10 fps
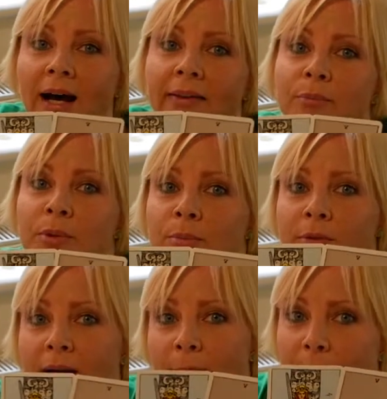other people
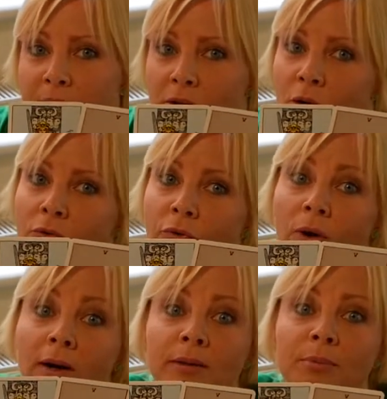that are better off,
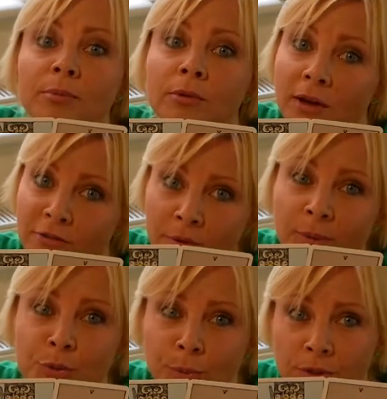or other people that are far
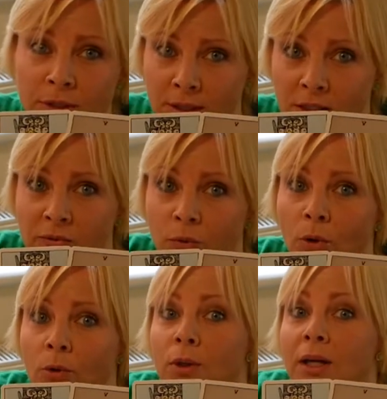much more successful,
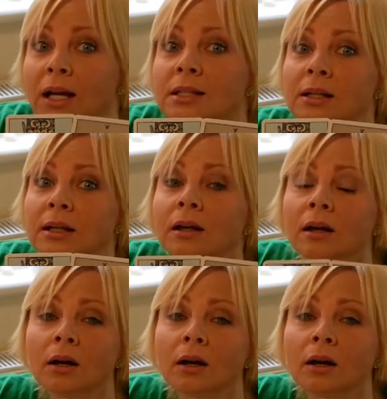or they're getting